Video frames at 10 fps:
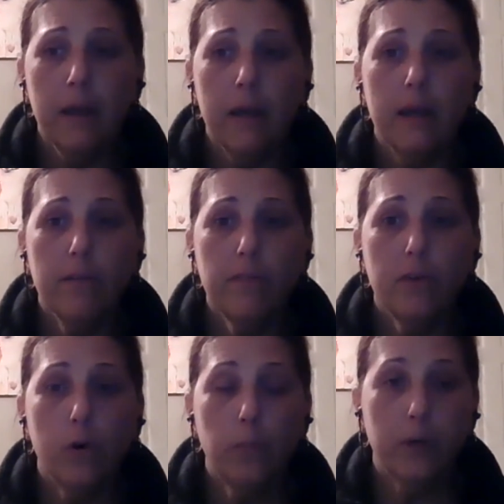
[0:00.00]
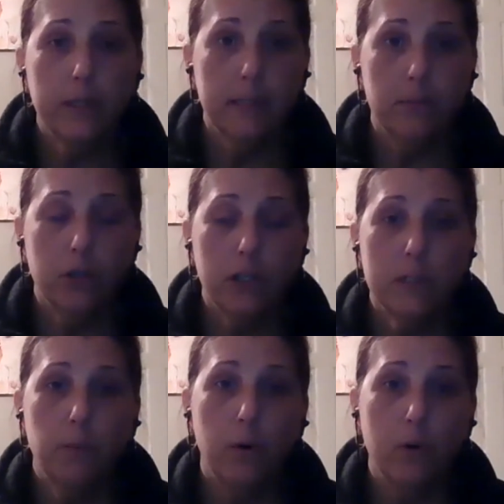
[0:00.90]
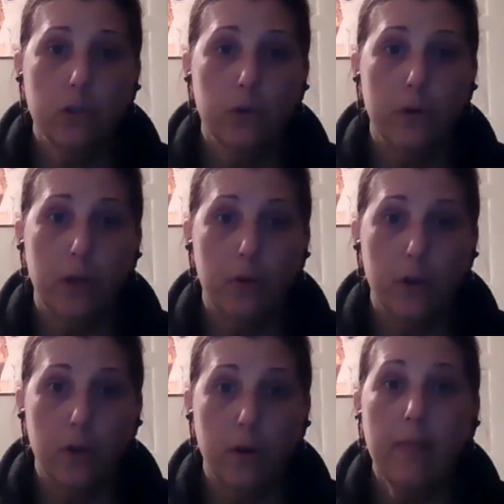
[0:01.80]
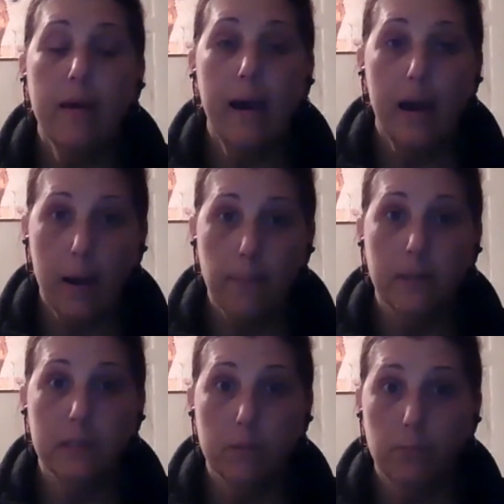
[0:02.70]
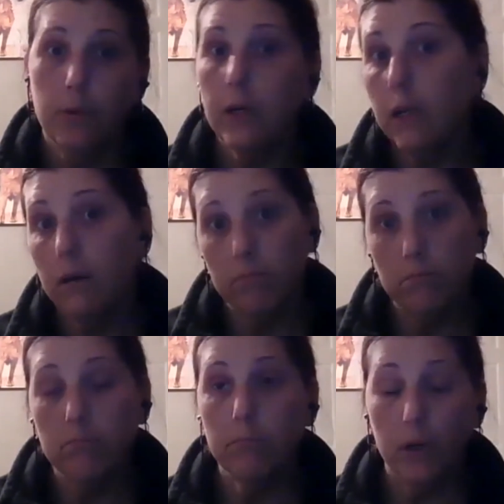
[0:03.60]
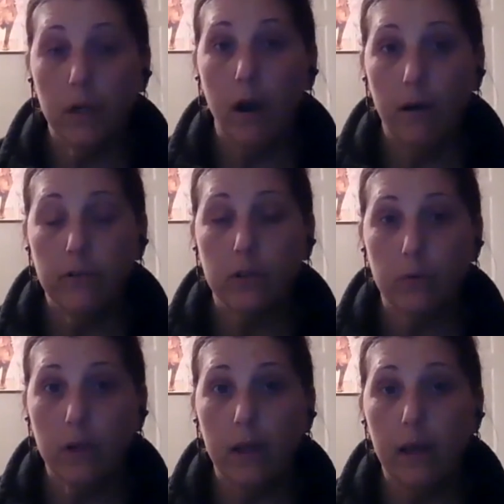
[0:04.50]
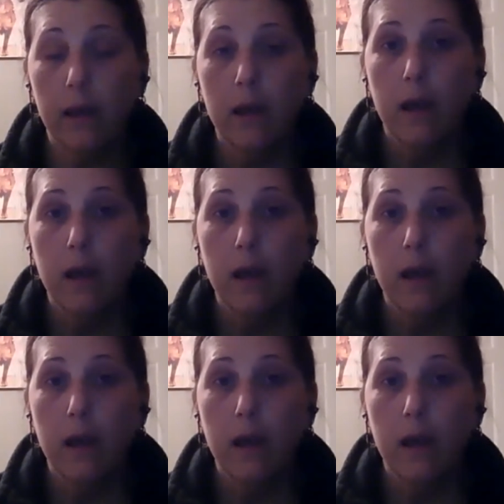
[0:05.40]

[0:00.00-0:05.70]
If your preceptor gets pulled to another unit, that happens pretty often, really.